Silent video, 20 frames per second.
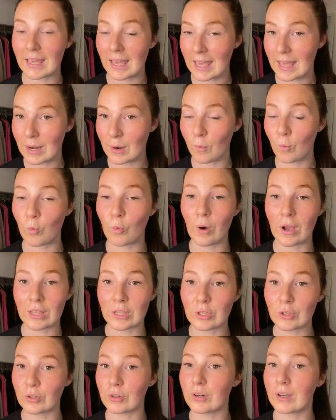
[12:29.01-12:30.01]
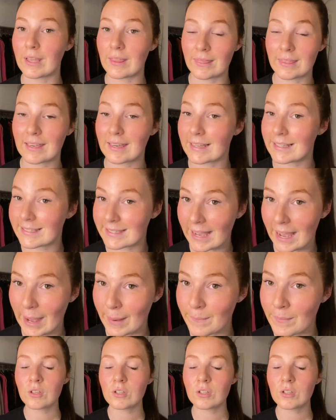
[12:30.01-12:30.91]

in when you're in the exam.